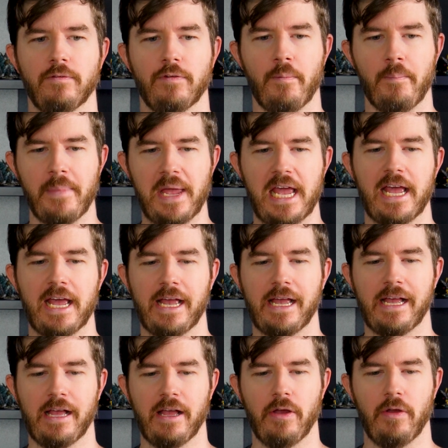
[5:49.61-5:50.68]
For
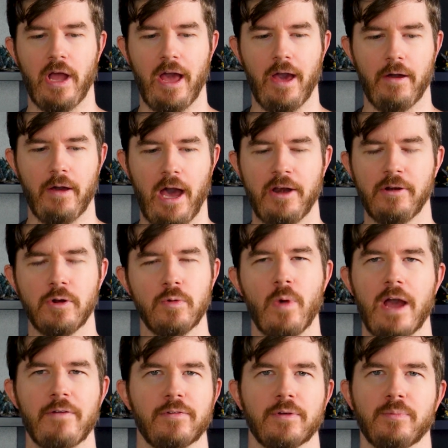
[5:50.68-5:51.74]
me, I don't know
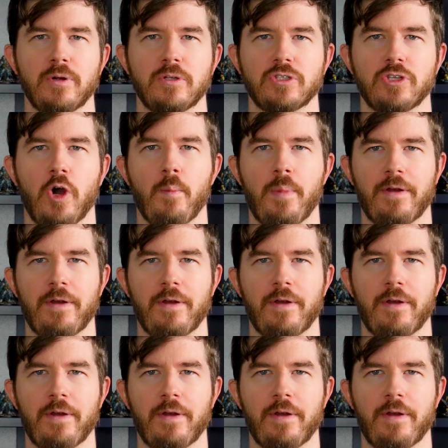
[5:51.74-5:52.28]
why with Moonstone,